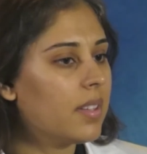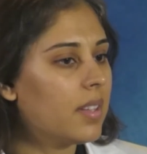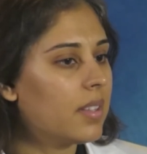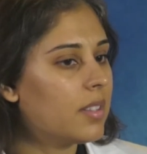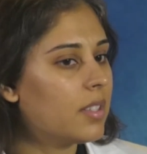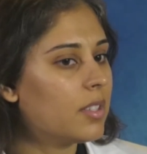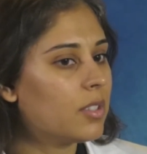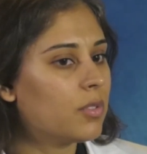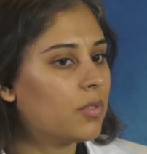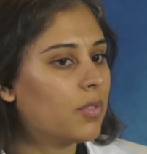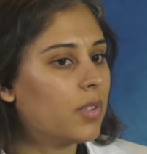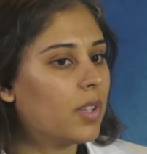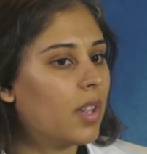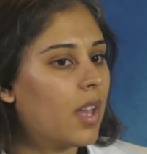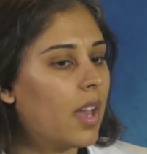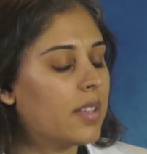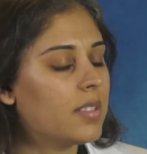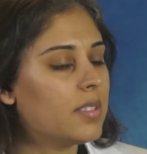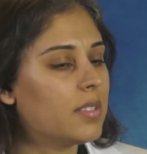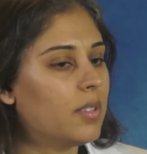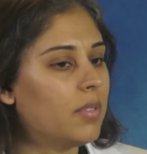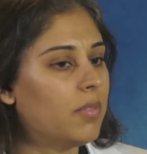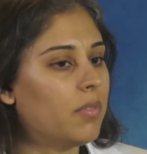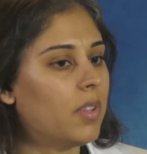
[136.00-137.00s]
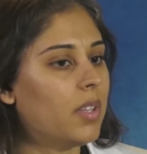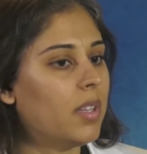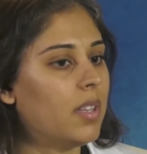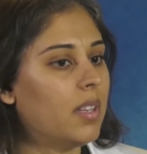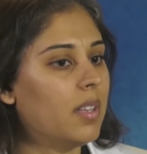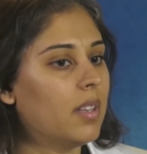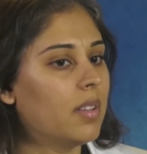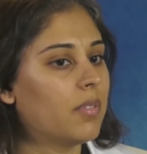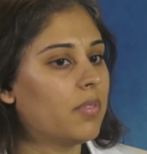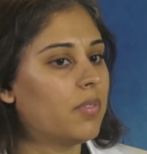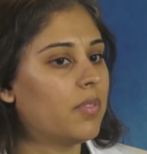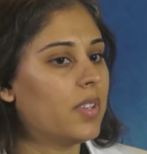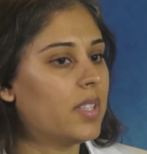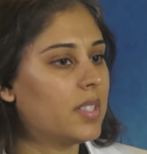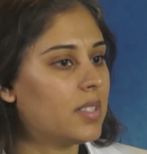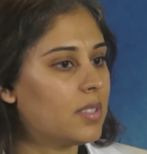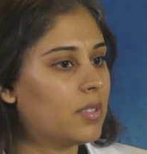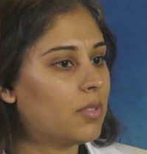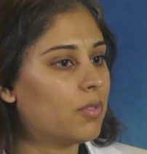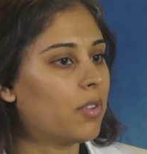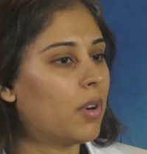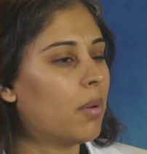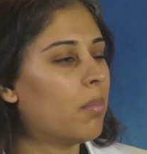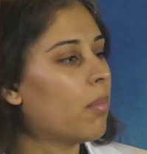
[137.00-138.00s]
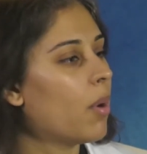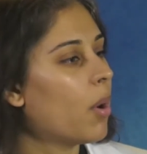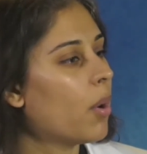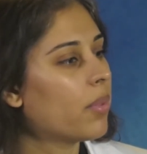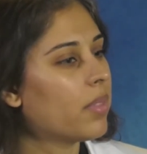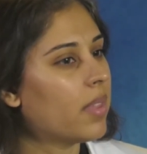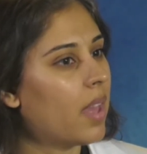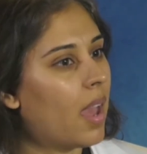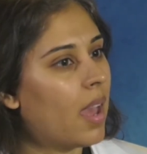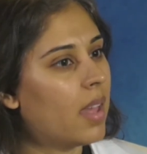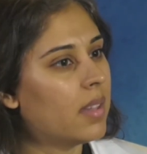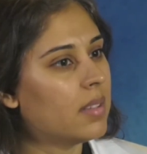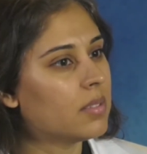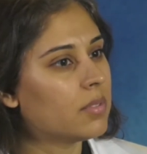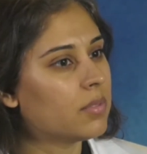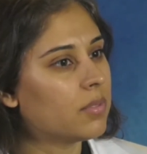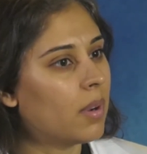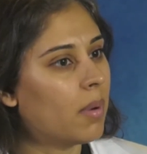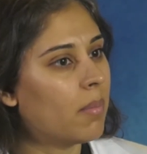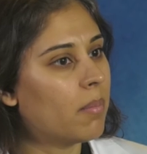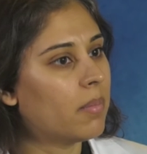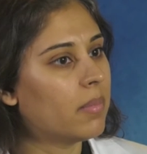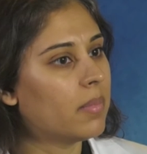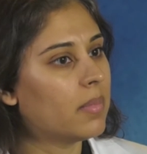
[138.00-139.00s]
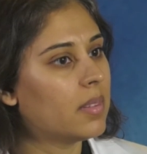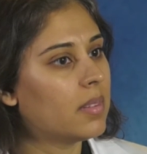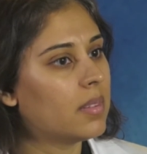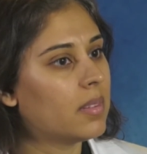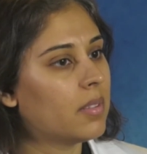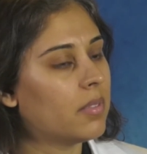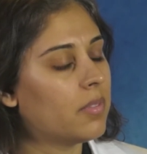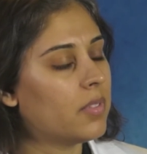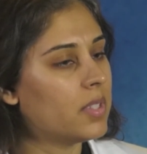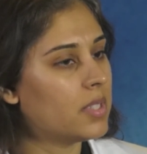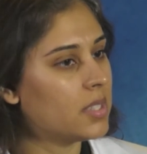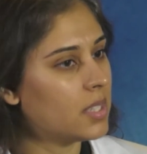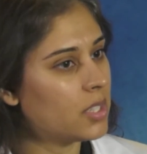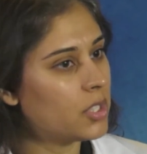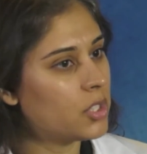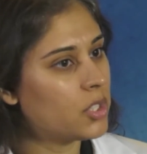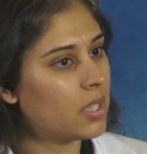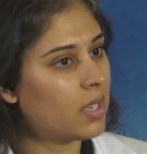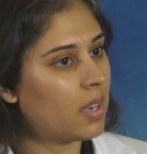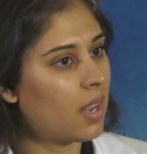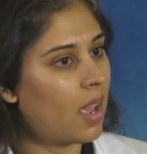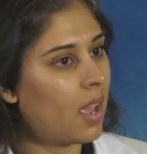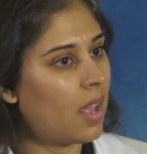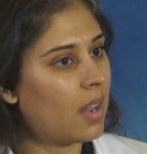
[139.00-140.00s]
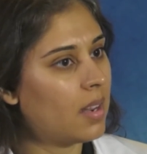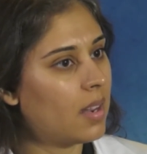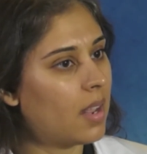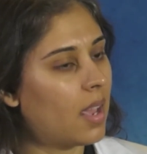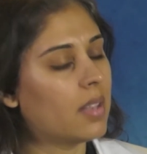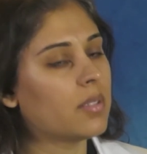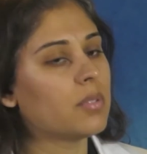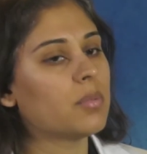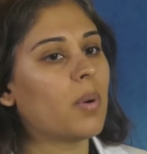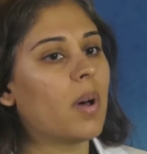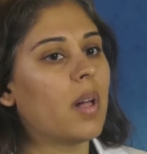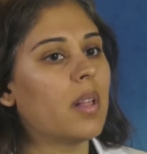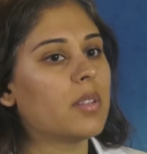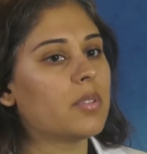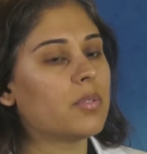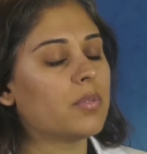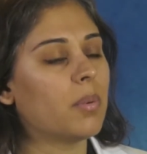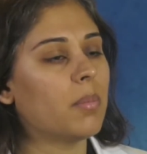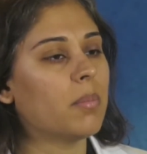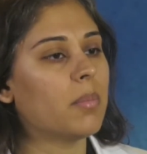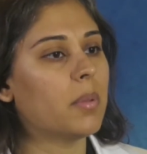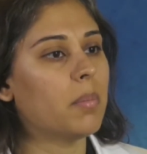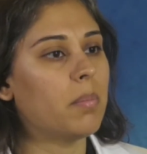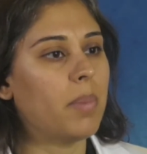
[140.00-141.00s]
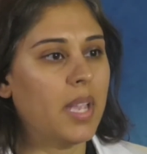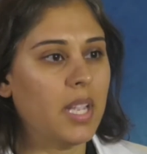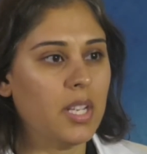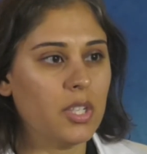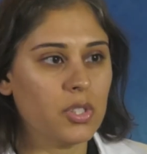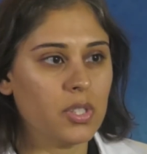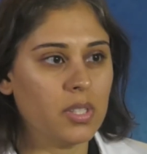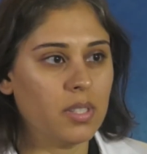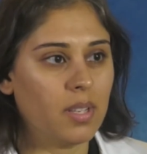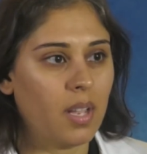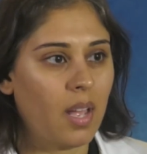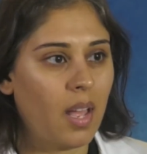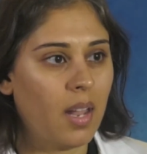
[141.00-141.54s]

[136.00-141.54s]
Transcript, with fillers: that this philosophy fits from both ends, from the physician end as well as from the patient